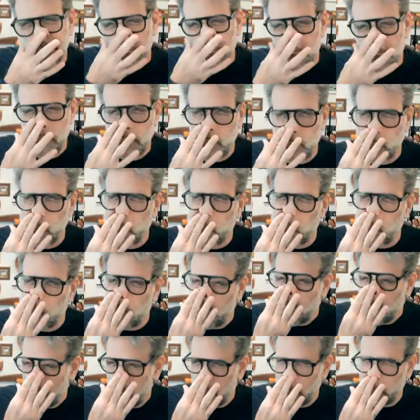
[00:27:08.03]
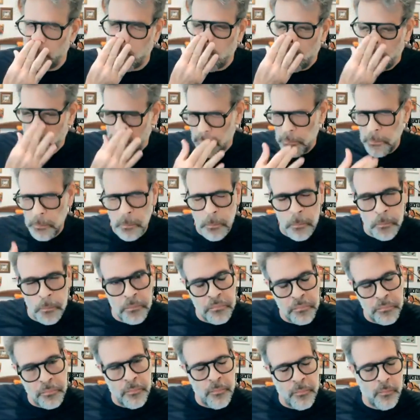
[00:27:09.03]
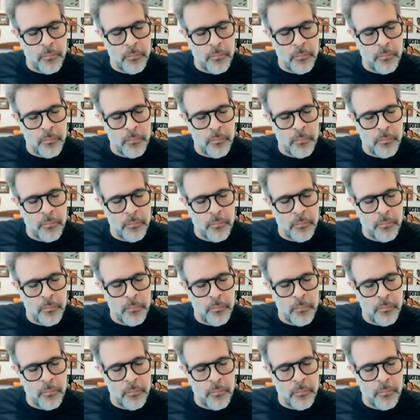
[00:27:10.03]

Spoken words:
then as an author,